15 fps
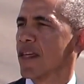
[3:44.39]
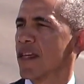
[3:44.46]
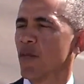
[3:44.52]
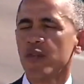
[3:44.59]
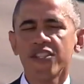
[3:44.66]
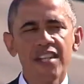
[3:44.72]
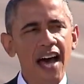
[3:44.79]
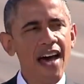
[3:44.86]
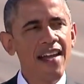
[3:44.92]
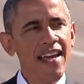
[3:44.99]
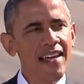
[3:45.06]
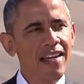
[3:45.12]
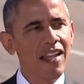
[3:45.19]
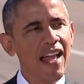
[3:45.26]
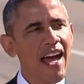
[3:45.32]
It was not
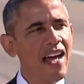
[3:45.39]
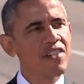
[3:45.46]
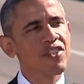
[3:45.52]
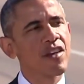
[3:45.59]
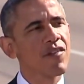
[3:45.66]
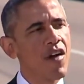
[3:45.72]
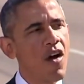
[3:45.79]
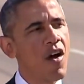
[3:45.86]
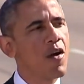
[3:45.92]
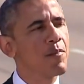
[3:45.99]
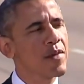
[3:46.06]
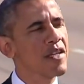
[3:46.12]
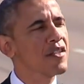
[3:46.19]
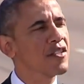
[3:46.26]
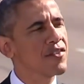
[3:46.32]
a clash of
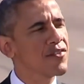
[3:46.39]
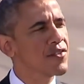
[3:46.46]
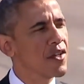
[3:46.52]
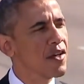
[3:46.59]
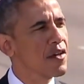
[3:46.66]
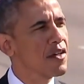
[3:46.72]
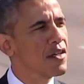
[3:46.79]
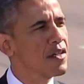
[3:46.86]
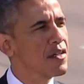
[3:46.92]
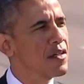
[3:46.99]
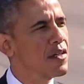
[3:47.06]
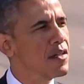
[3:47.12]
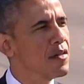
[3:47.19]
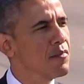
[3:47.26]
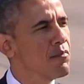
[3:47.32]
armies,
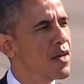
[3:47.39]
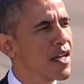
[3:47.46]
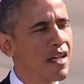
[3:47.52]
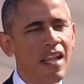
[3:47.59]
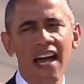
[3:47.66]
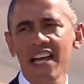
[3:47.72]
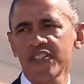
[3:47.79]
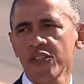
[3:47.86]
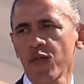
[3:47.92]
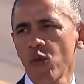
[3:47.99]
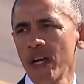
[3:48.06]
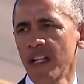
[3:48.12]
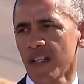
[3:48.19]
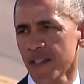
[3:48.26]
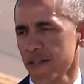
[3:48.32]
but a clash of
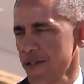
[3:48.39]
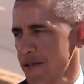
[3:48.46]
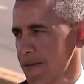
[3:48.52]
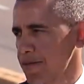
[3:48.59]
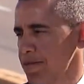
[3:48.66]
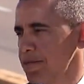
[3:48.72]
wills.